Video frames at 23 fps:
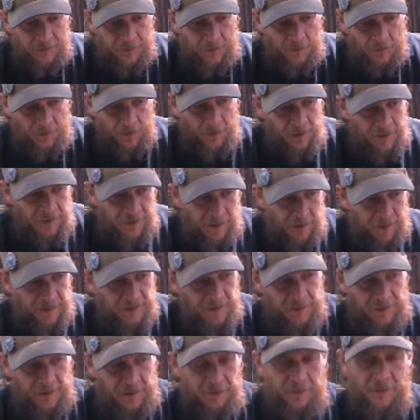where I talk
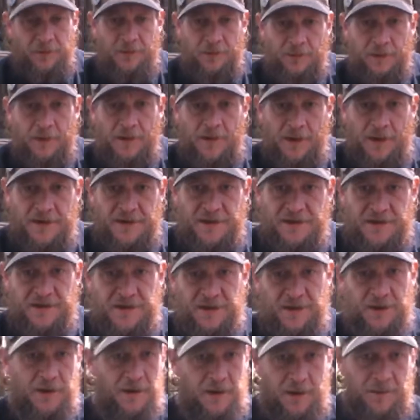to people who realize this
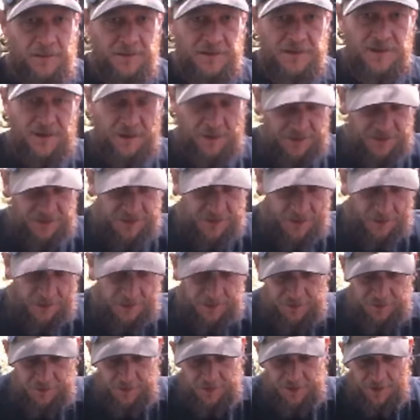shit. I was
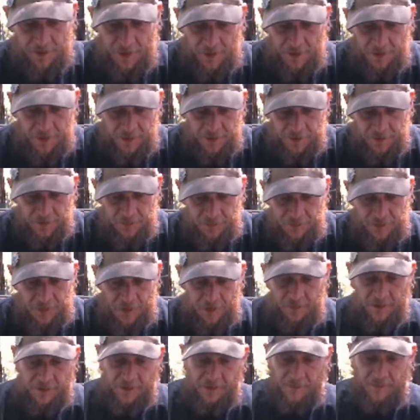talking to a guy who
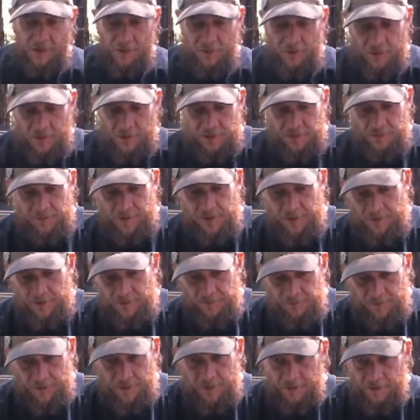came into my work at
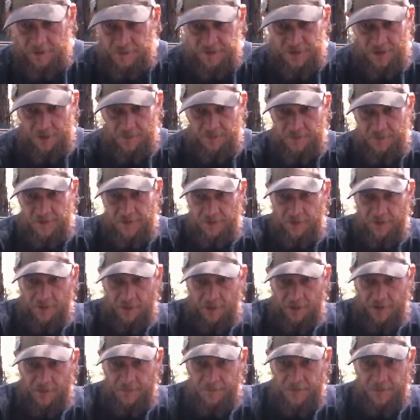my job that
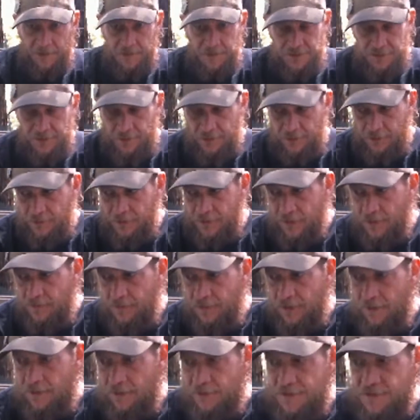I have to go to here in a
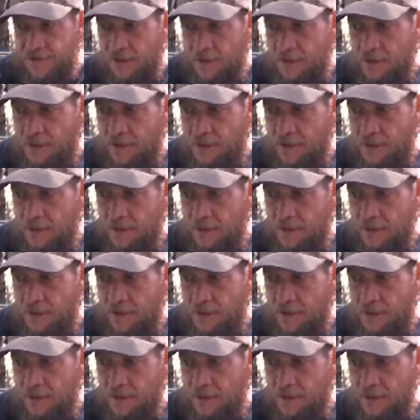couple hours,